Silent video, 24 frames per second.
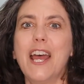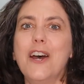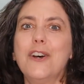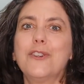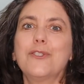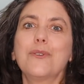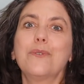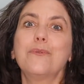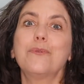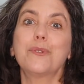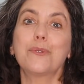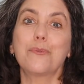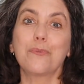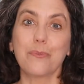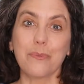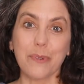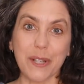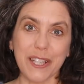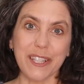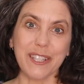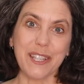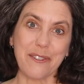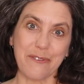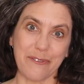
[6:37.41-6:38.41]
So it was
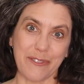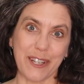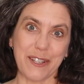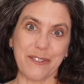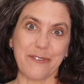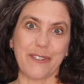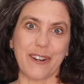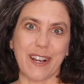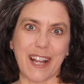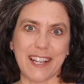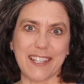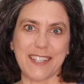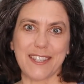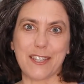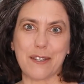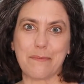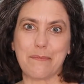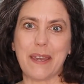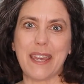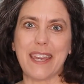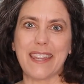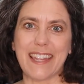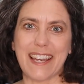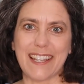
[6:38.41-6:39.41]
really fun for us to
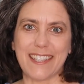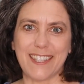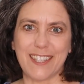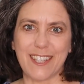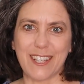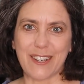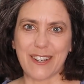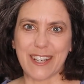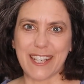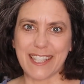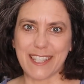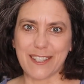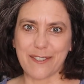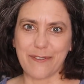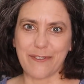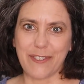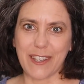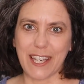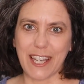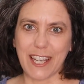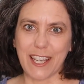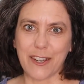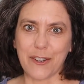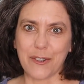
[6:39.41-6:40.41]
make that series of
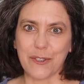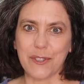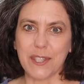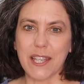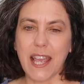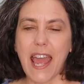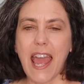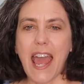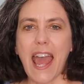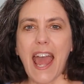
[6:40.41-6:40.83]
videos.